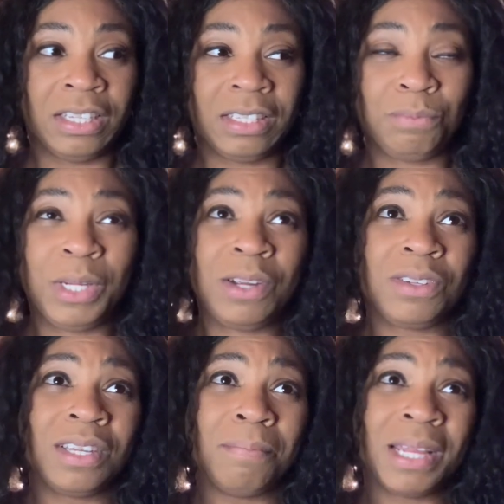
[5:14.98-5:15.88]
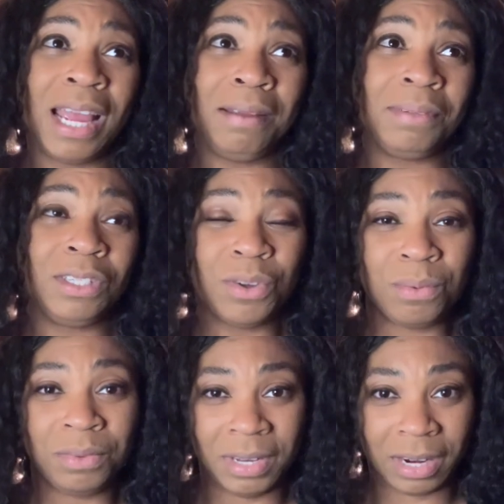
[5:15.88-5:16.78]
we sometimes
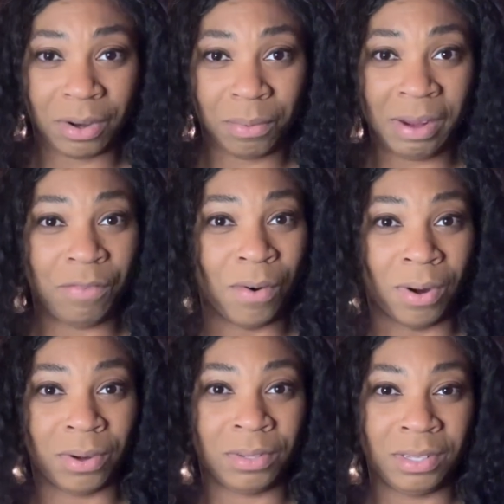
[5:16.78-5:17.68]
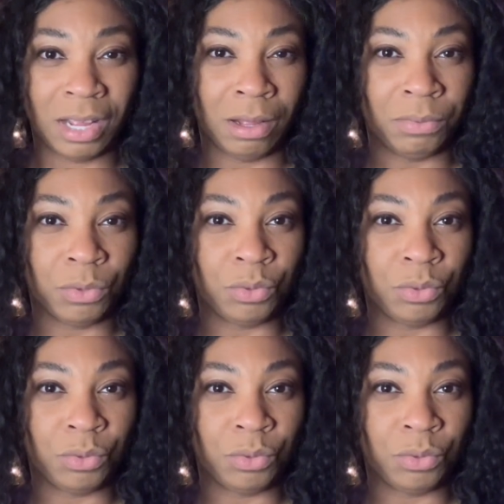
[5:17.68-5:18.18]
don't decorate for ourselves.